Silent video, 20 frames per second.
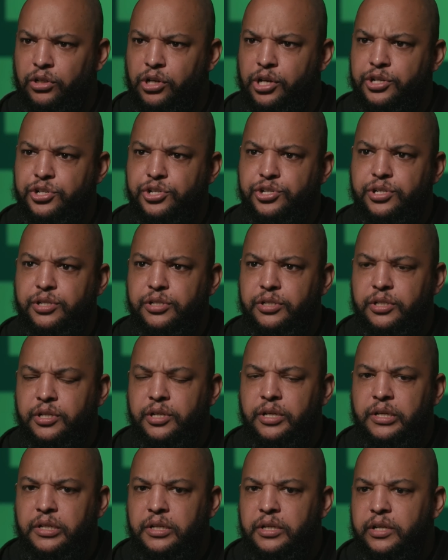launched,
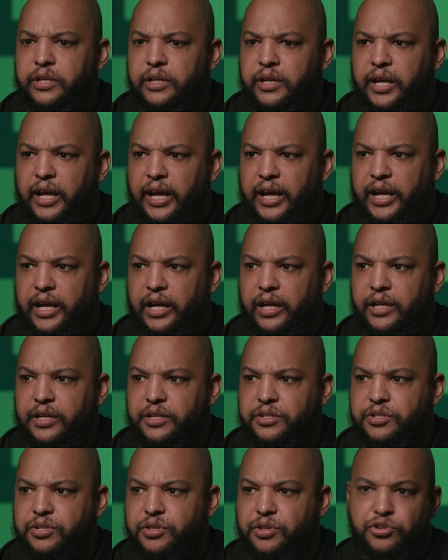
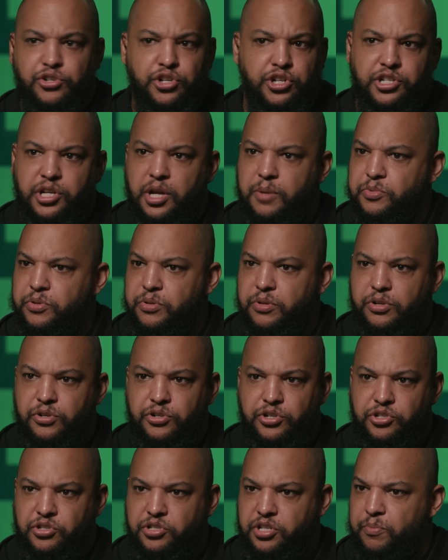and they're
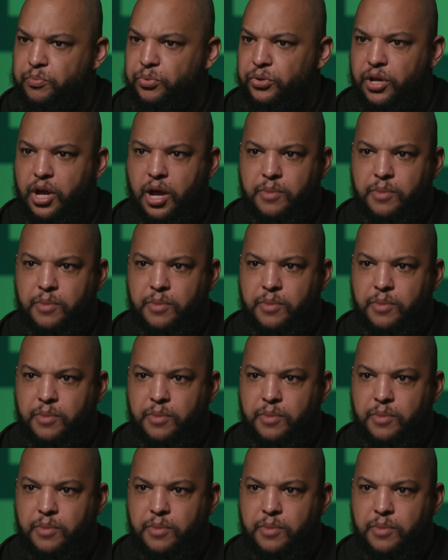just simply